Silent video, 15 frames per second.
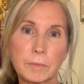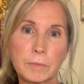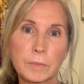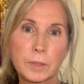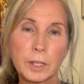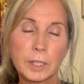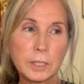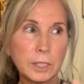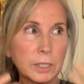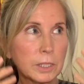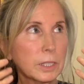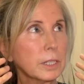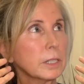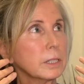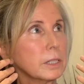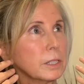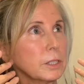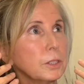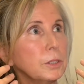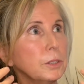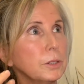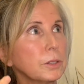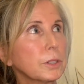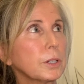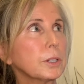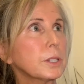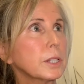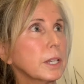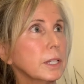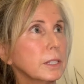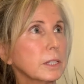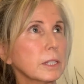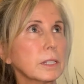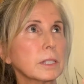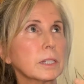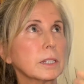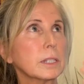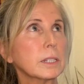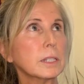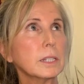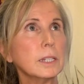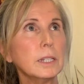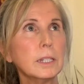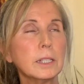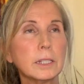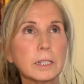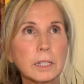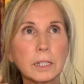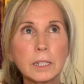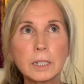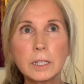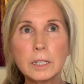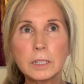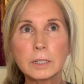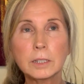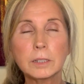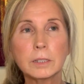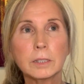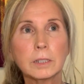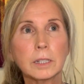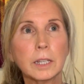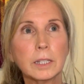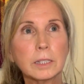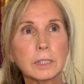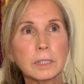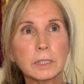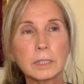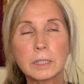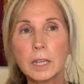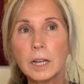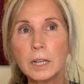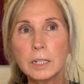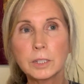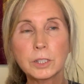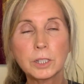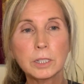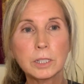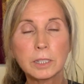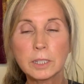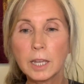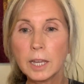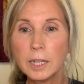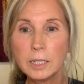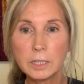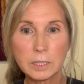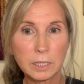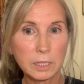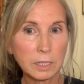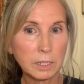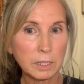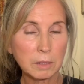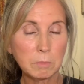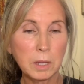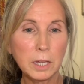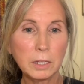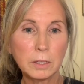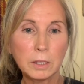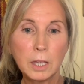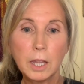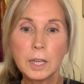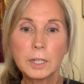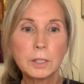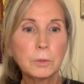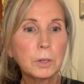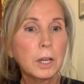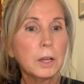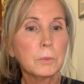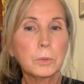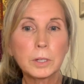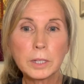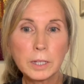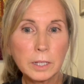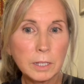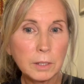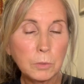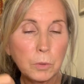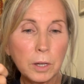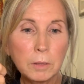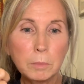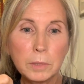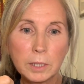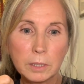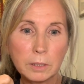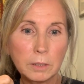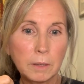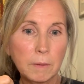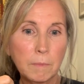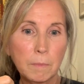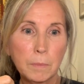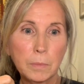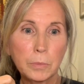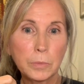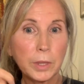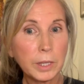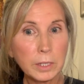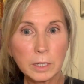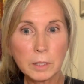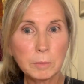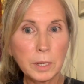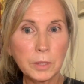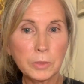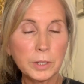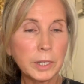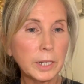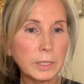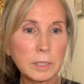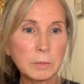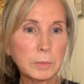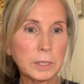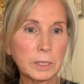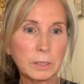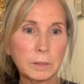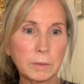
Like to use our senses to see and to hear and to touch and to taste and to smell. You know, we're eating one meal, thinking about the next meal.